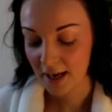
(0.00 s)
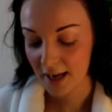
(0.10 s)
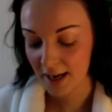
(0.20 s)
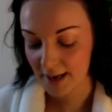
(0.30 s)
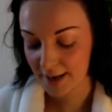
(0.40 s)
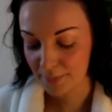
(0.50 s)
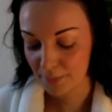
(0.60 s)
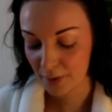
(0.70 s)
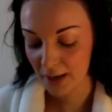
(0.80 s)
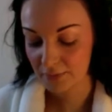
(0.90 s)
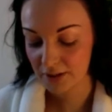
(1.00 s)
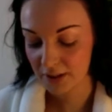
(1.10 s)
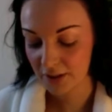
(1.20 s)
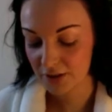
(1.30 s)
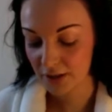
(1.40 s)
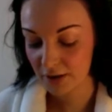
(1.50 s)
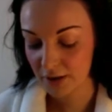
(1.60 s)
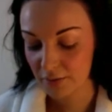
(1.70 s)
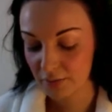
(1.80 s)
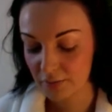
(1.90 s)
but I'm just going to show
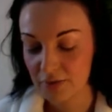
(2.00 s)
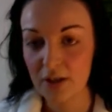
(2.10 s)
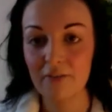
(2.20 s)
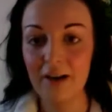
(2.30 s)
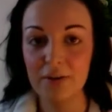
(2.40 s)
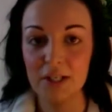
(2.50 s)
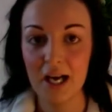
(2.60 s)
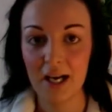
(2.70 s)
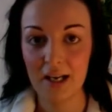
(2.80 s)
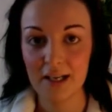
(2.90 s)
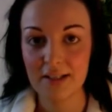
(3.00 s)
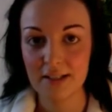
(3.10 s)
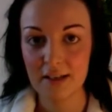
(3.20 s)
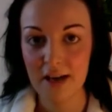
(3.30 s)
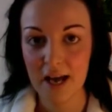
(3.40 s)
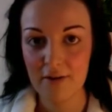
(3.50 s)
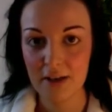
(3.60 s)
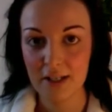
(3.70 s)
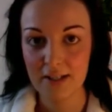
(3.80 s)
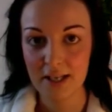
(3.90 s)
you sort of how to highlight certain
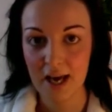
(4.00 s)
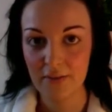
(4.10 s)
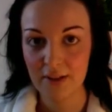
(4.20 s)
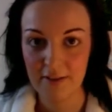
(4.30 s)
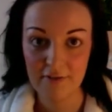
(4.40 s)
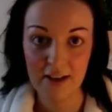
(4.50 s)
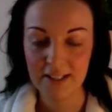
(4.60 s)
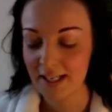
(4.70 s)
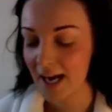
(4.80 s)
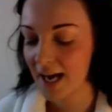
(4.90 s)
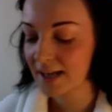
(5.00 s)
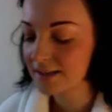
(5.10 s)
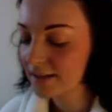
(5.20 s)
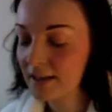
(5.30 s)
areas and the effect it has.